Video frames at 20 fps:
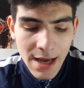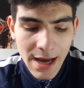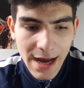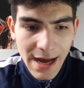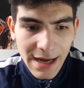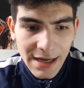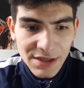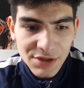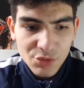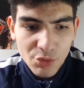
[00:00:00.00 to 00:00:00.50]

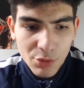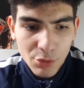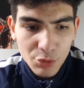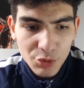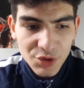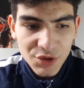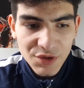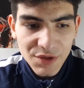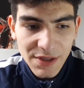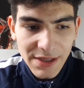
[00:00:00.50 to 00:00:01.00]
And we will
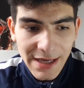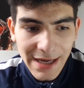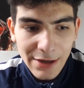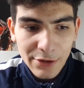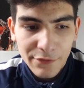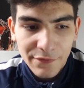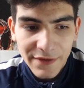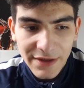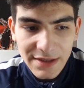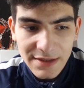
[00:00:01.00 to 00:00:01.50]
see how
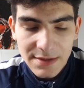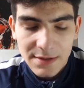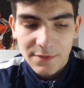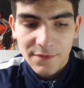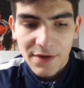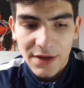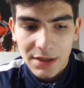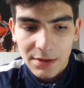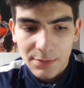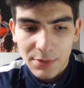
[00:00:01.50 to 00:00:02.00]
things
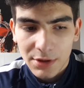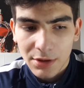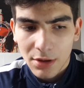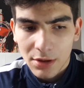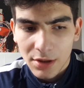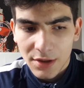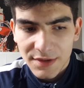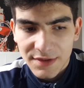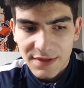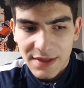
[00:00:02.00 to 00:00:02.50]
develop. But
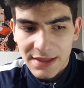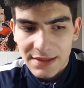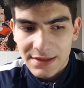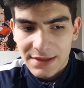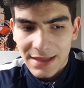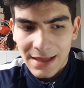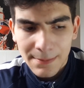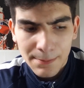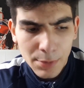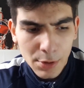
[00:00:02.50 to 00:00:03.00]
like I said,
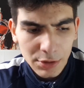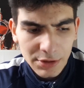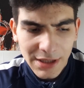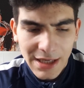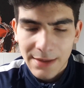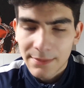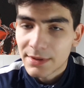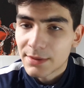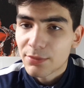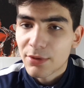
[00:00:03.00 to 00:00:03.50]
Lampard
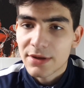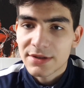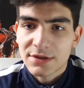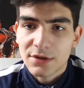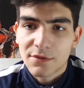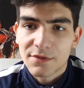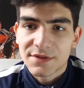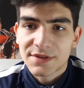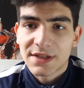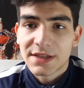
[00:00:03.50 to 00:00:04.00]
came in the press
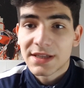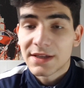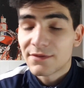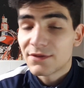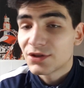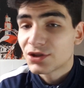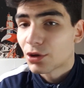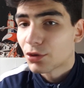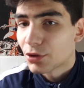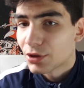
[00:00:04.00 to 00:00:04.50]
conference and said that if you
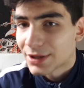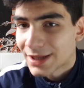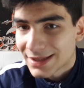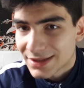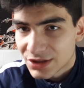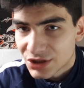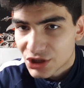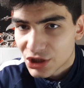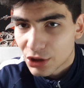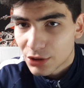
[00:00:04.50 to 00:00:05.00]
show good
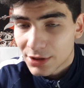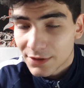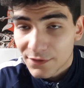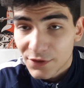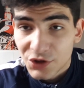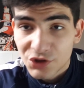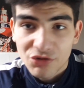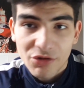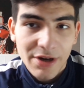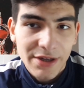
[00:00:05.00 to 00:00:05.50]
attitude, if
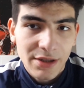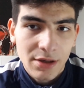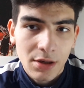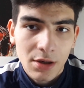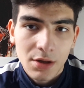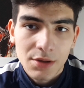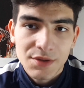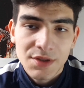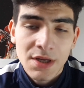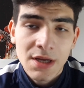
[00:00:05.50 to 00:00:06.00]
you train
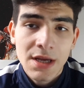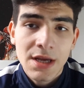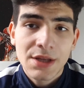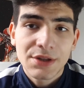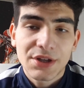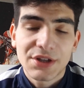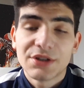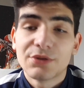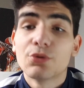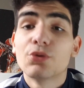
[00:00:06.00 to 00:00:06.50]
hard,
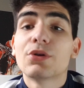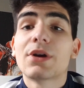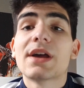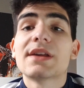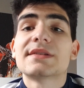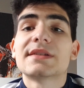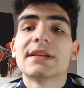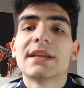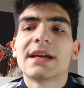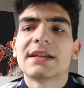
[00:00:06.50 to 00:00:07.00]
then you will get
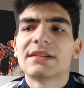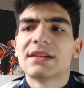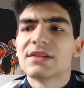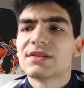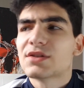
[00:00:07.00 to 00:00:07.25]
selected.